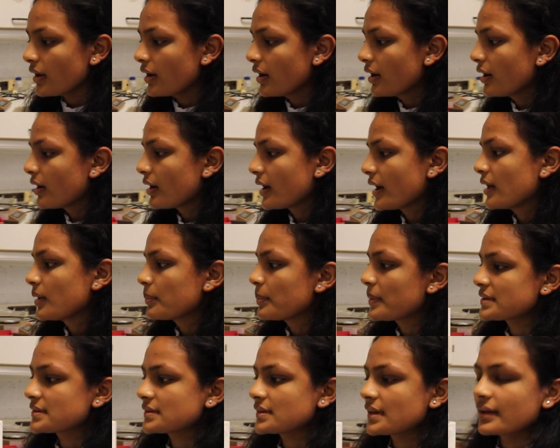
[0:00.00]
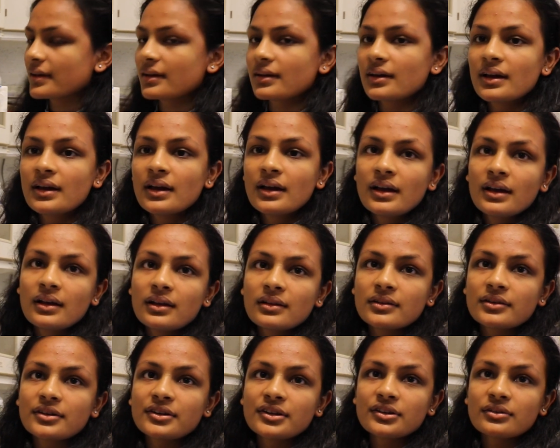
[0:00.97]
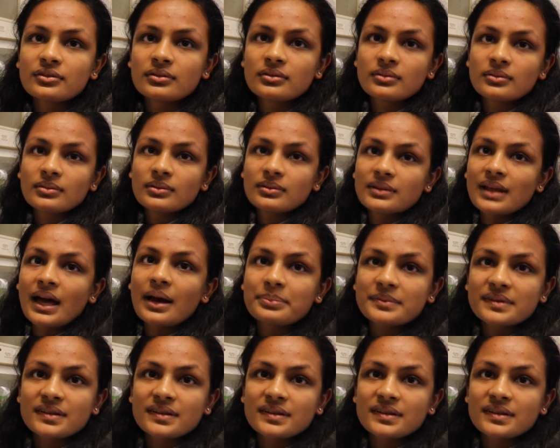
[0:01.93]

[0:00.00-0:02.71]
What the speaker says: help us learn new lab